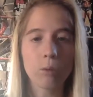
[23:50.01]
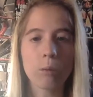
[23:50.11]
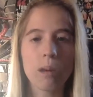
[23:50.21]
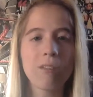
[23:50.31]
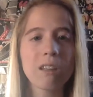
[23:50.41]

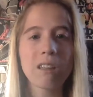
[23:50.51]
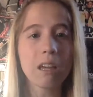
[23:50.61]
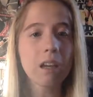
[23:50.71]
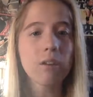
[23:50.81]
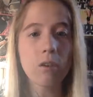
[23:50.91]
But if it's
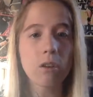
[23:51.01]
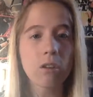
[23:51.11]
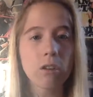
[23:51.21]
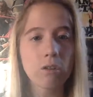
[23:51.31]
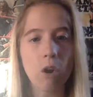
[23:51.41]
Dean
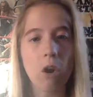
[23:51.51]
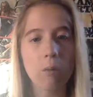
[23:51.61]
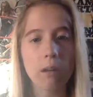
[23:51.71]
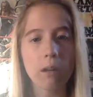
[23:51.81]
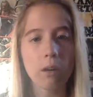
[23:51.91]
versus
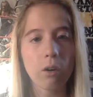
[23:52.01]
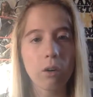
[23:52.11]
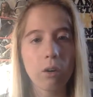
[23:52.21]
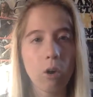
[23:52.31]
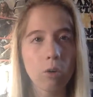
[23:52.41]
Roman,
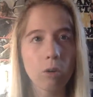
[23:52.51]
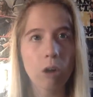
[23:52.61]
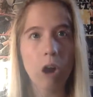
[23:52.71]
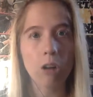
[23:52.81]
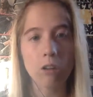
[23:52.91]
or
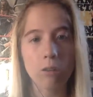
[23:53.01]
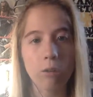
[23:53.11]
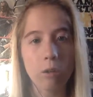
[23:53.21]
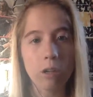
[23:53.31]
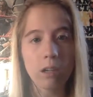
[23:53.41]
regardless of
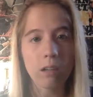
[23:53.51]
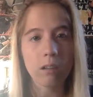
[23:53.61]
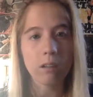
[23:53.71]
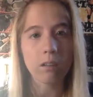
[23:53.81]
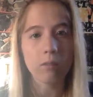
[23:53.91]
who it is,